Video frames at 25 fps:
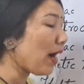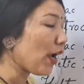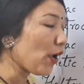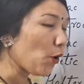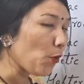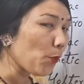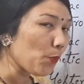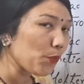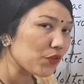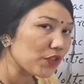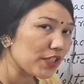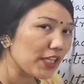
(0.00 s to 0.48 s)

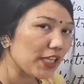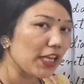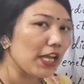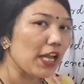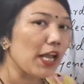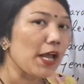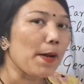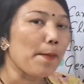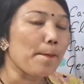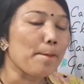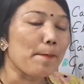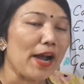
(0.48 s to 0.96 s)
biopsy.
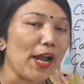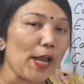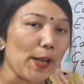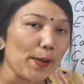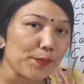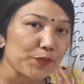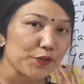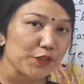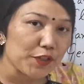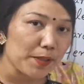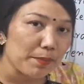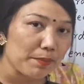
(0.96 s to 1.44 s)

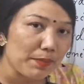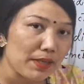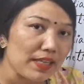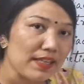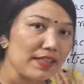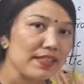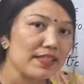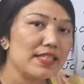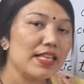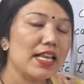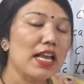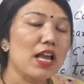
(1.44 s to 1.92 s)
Biopsy
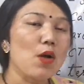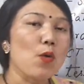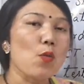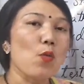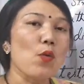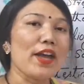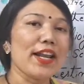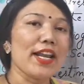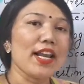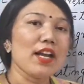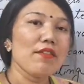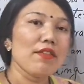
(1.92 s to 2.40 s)
means
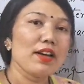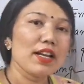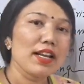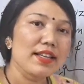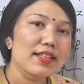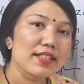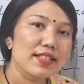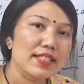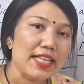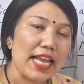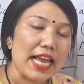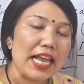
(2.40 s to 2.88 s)
whenever
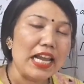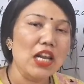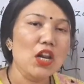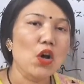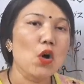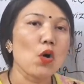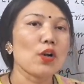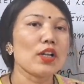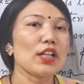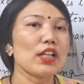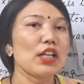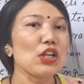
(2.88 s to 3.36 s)
a cell
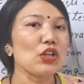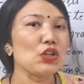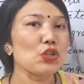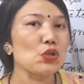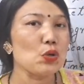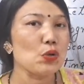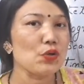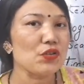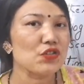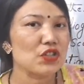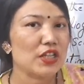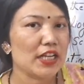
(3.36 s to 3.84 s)
or
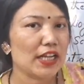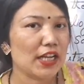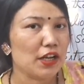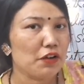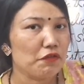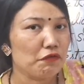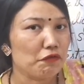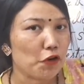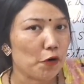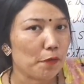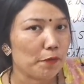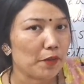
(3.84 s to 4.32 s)
tissue is
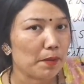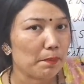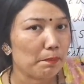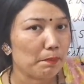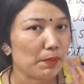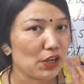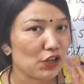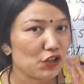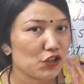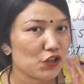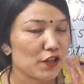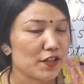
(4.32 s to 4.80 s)
taken from the
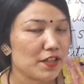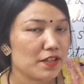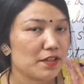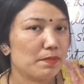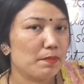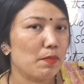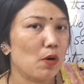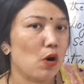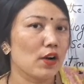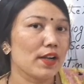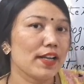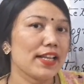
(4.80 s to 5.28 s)
patient's
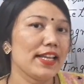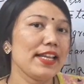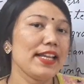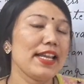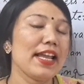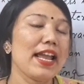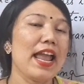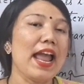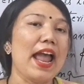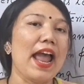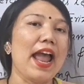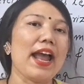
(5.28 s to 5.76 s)

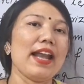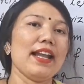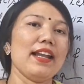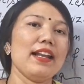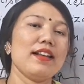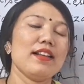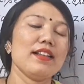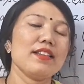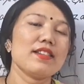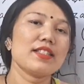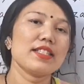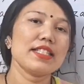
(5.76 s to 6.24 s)
body and
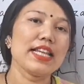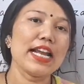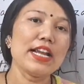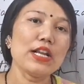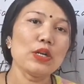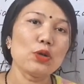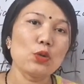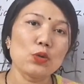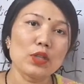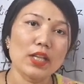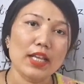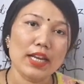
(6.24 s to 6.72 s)
it is
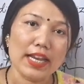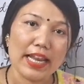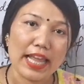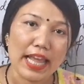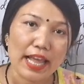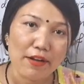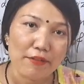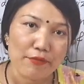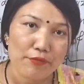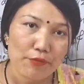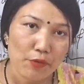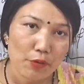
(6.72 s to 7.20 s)
sent to the
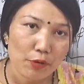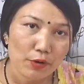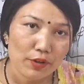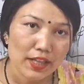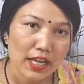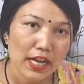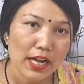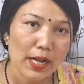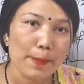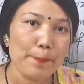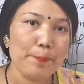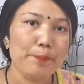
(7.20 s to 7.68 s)
lab for
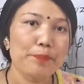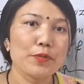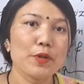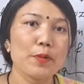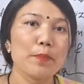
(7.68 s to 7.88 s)
the